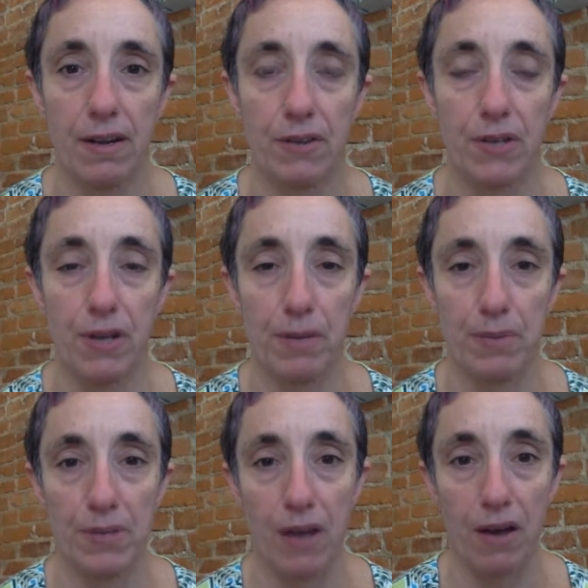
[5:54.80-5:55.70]
to
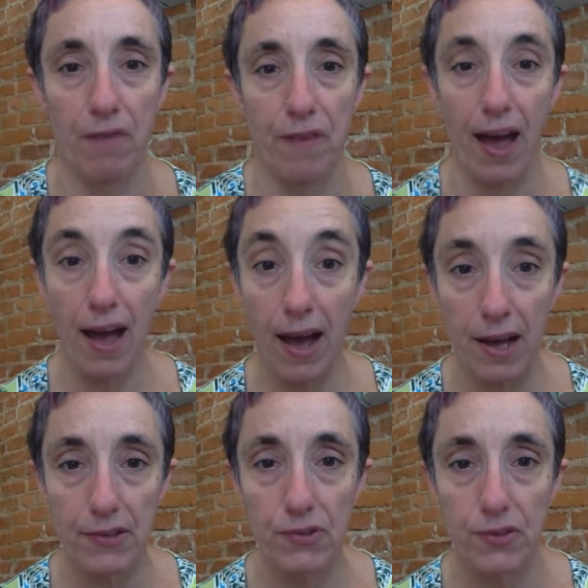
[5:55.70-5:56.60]
himself
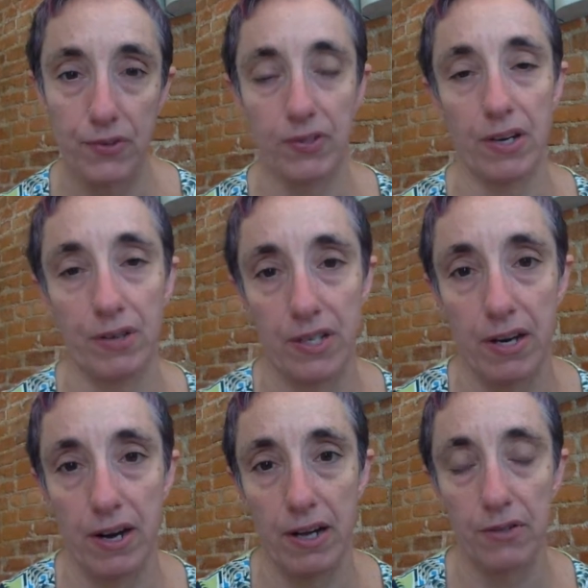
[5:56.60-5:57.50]
as
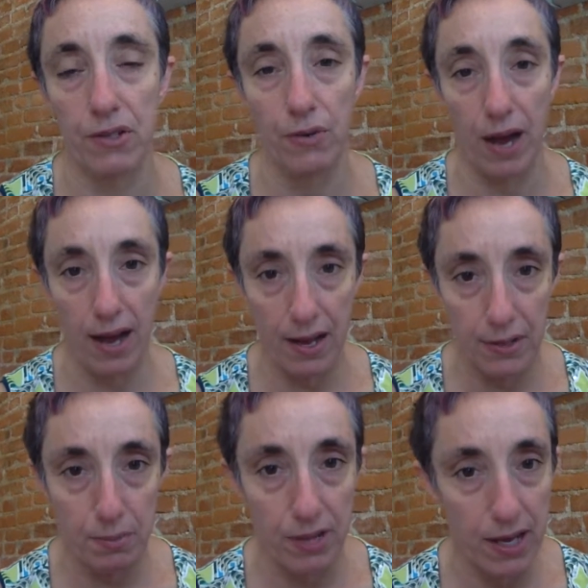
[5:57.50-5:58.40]
Secretariat, so
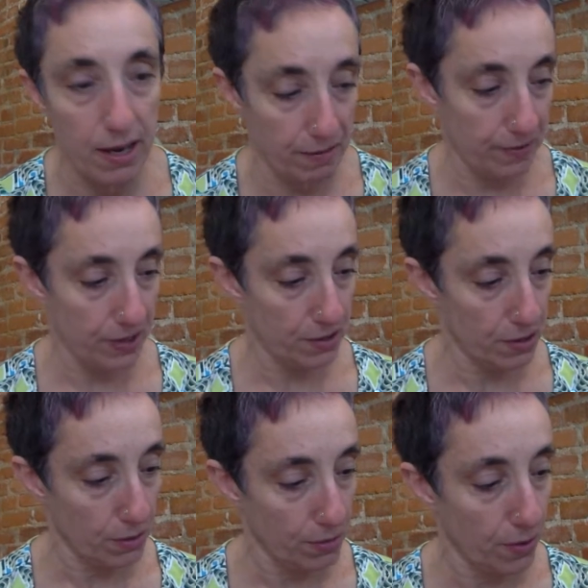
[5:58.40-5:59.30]
as playing a
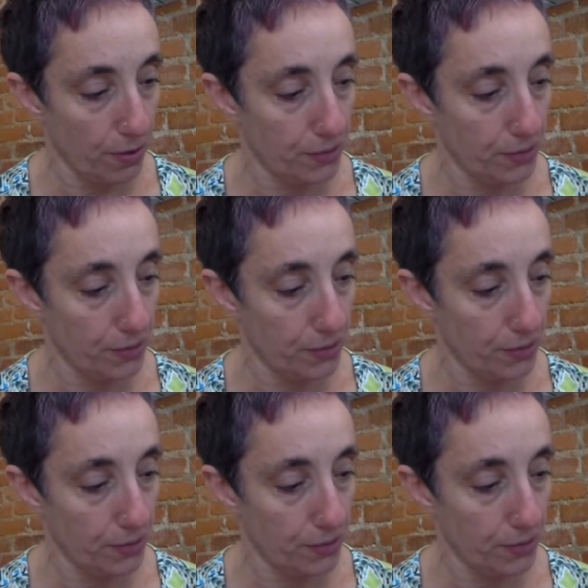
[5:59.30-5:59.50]
fictional role.